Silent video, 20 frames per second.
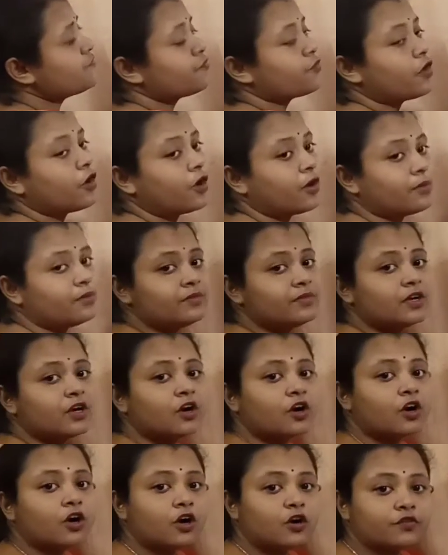form
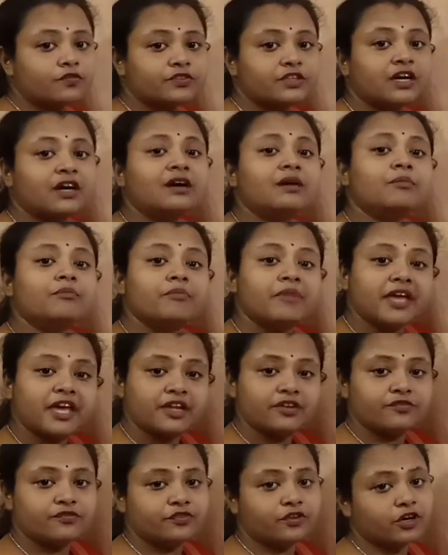of the
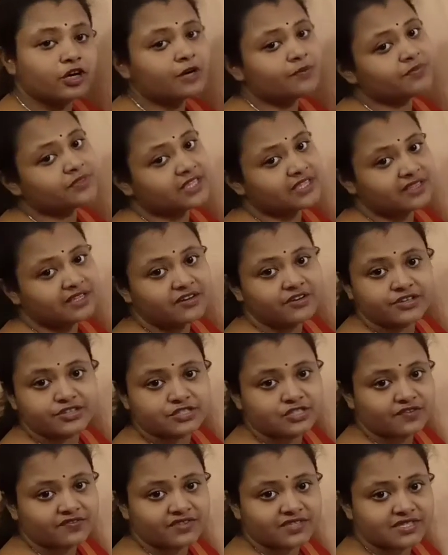main verb, then the
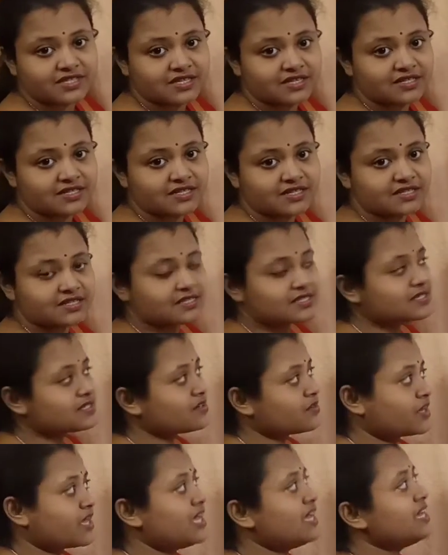rest of the sentence.
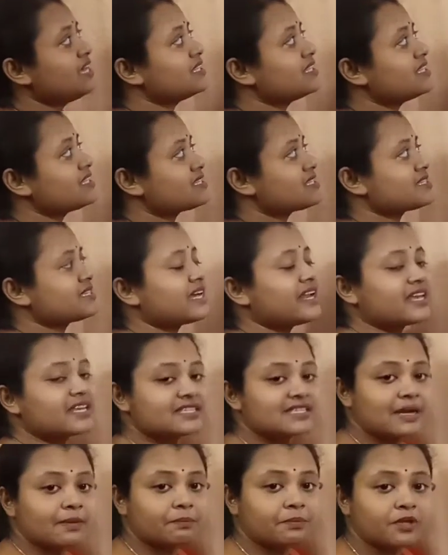Okay. This is an
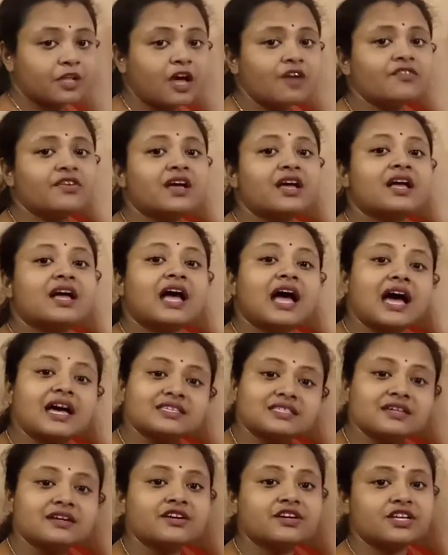example of
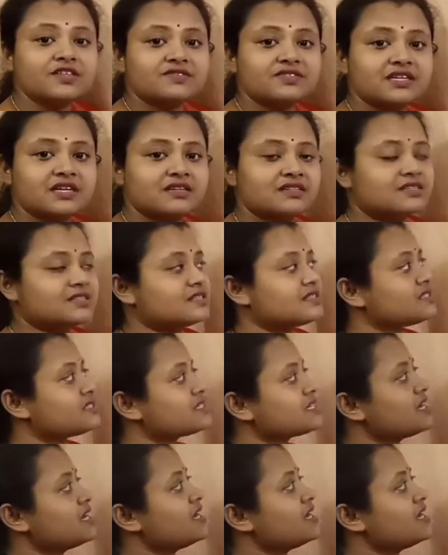assertive sentence.